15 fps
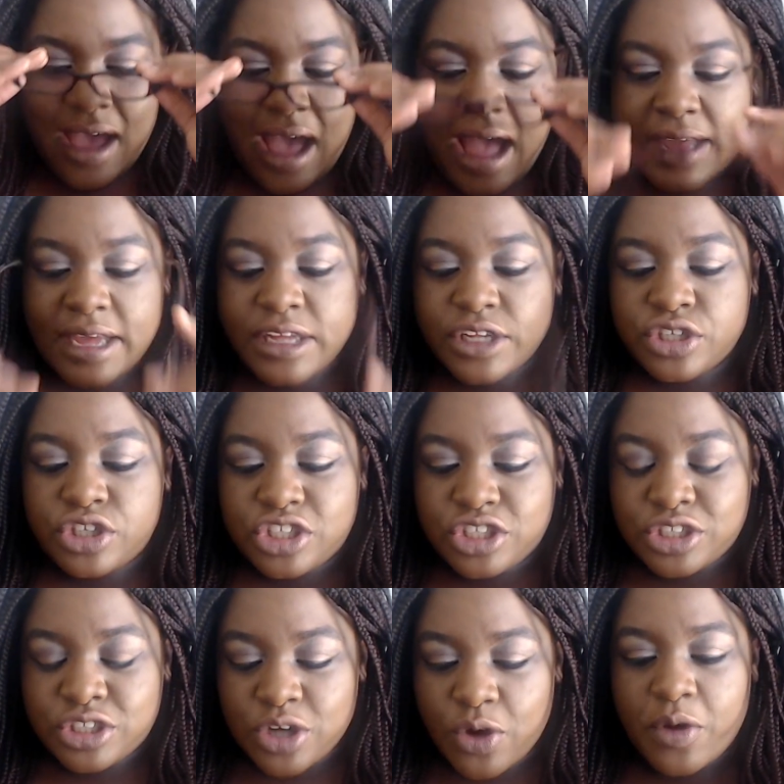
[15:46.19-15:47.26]
get
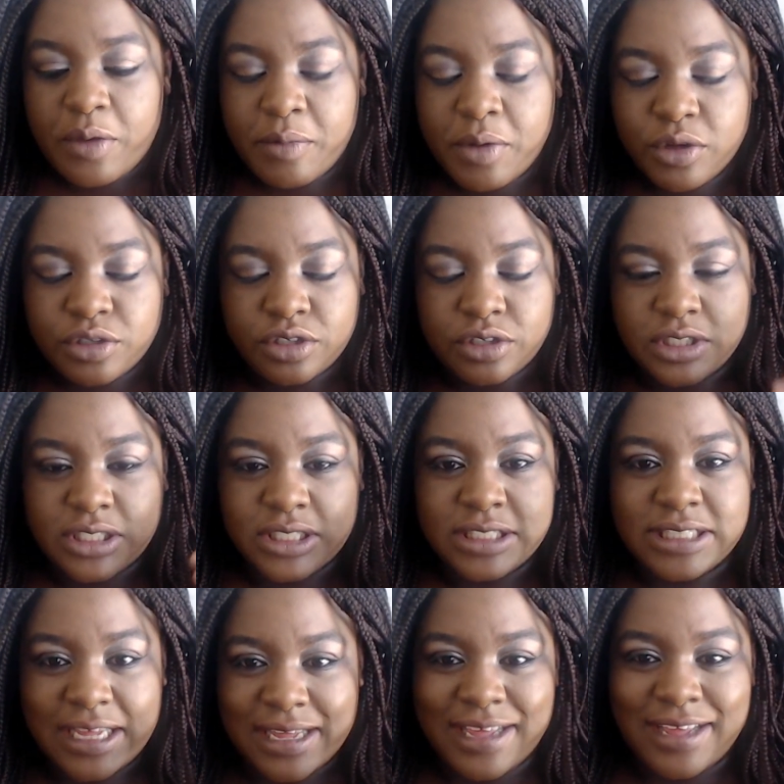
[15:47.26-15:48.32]
so emotional just
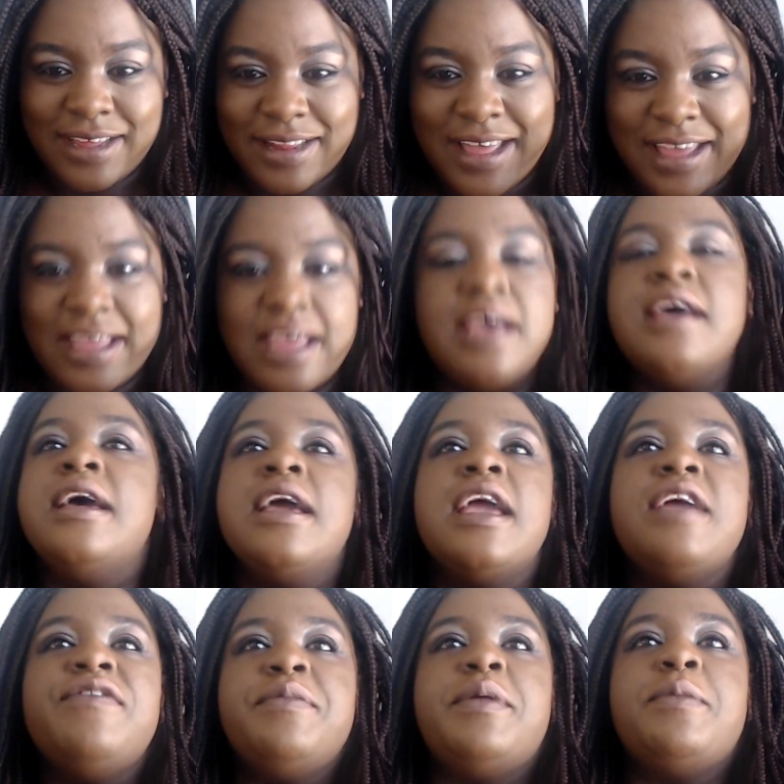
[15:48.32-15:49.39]
thinking, like,
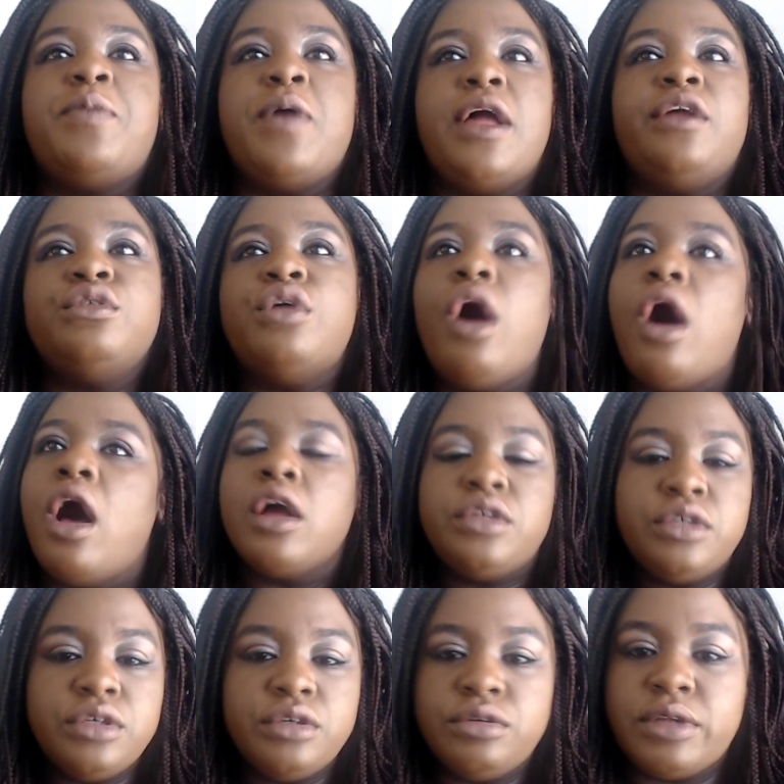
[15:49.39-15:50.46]
even people I don't talk
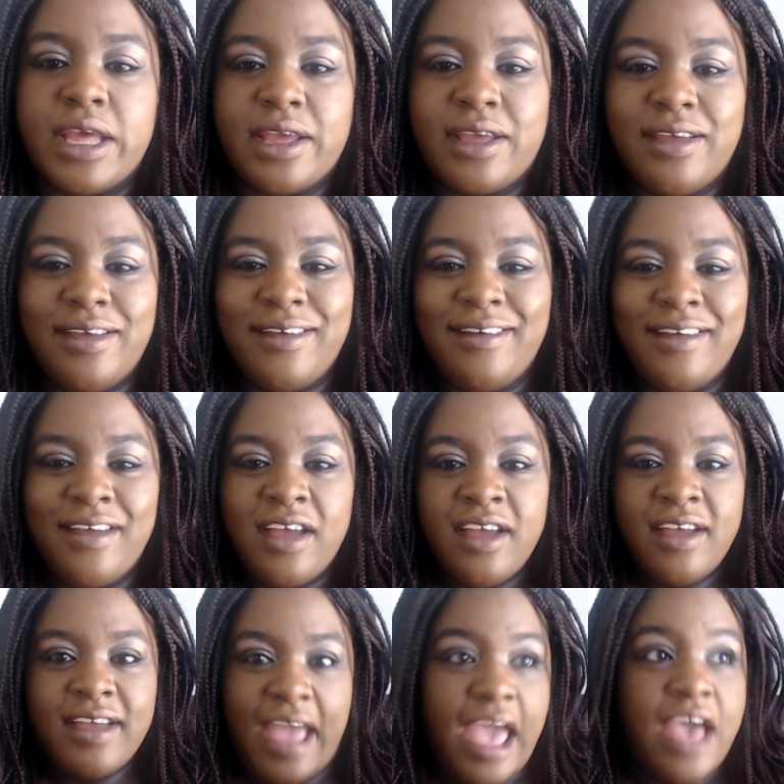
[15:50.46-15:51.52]
to, like,
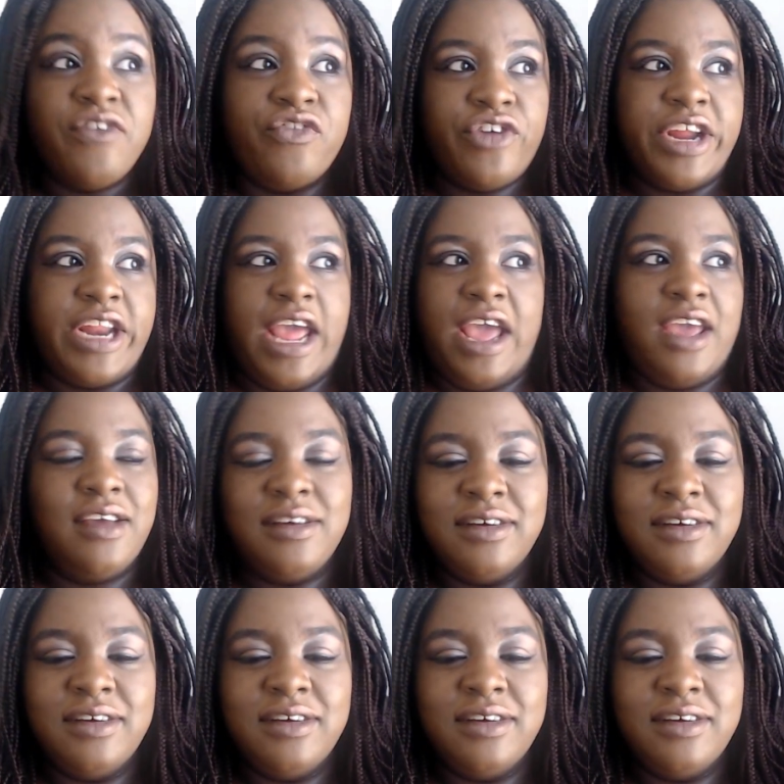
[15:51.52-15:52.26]
every day